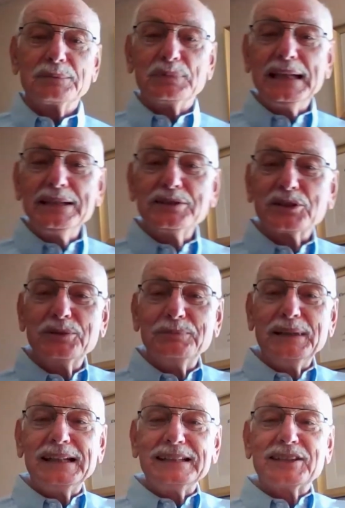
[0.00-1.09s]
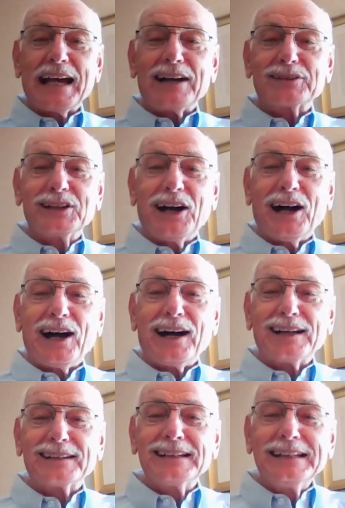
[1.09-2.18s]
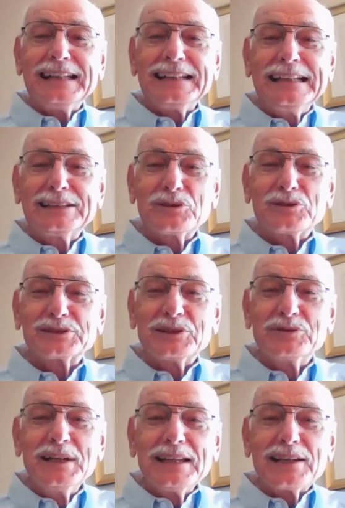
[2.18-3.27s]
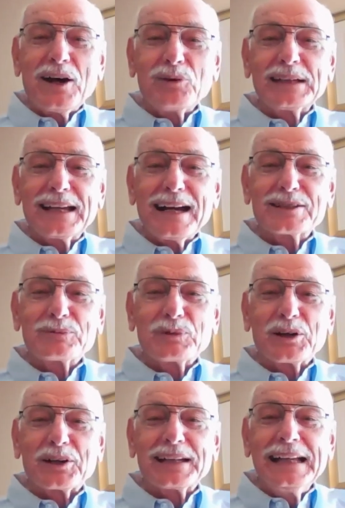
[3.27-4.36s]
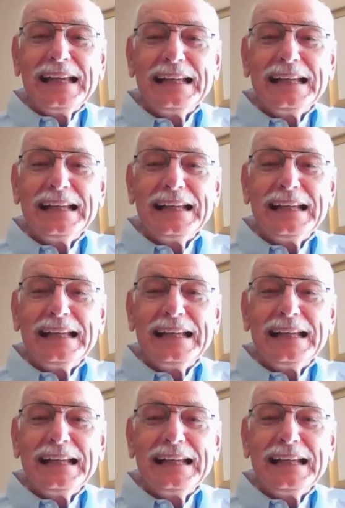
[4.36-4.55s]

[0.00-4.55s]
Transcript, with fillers: but he's a committed child of God and he's going to do the Holy God's work.